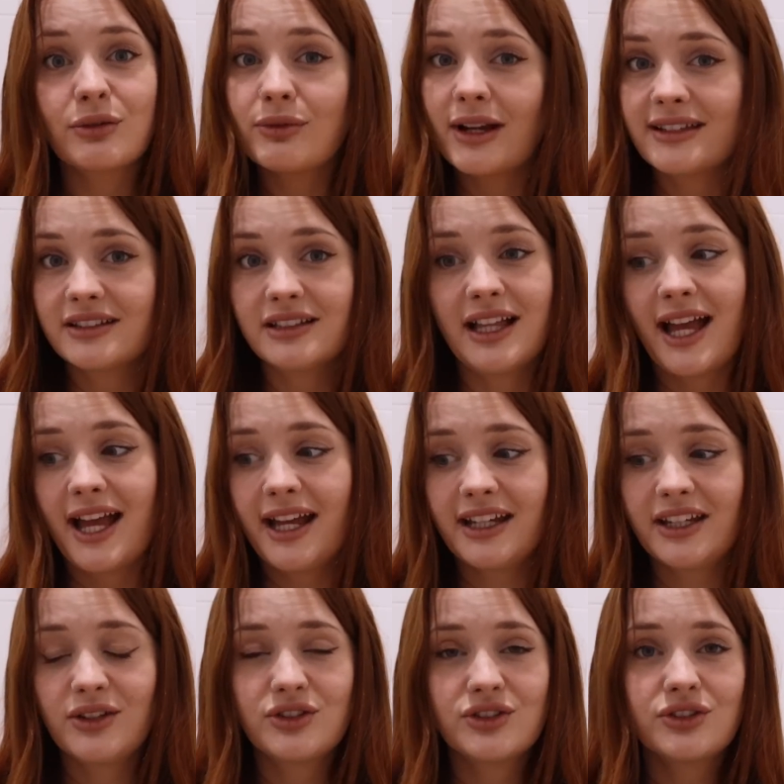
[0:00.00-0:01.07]
a rental
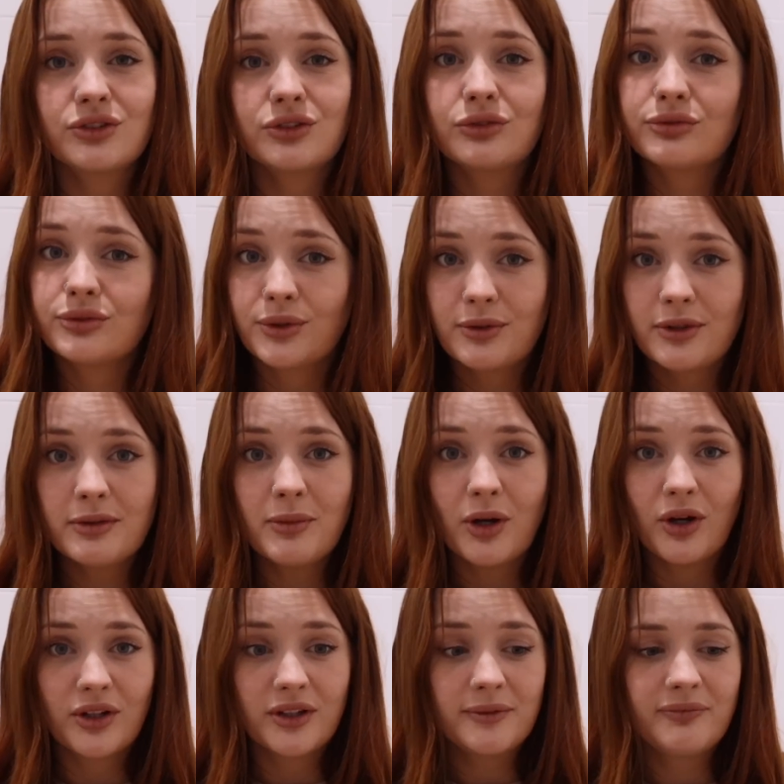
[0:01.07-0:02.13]
hack. You just screw them
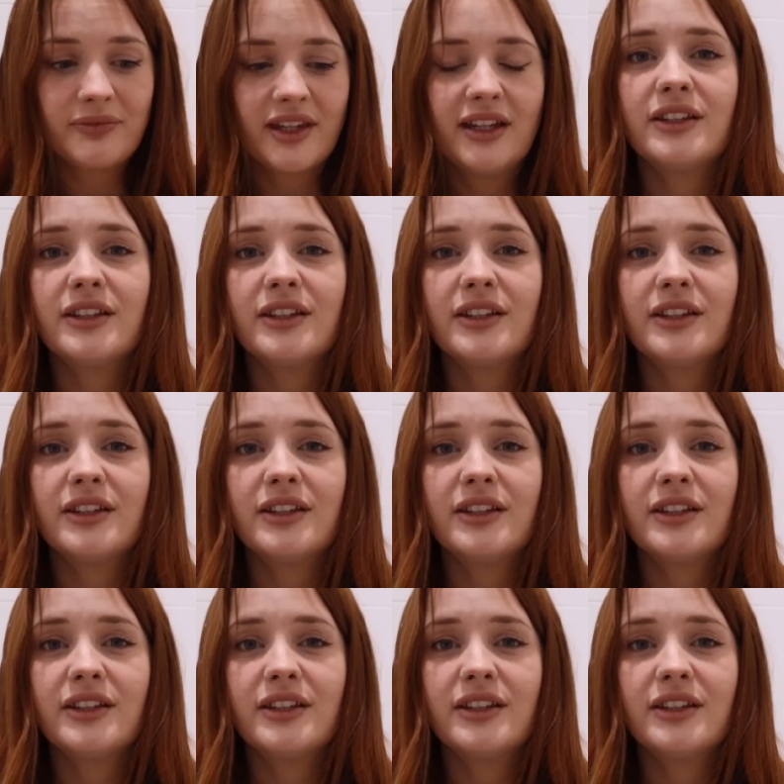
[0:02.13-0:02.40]
on.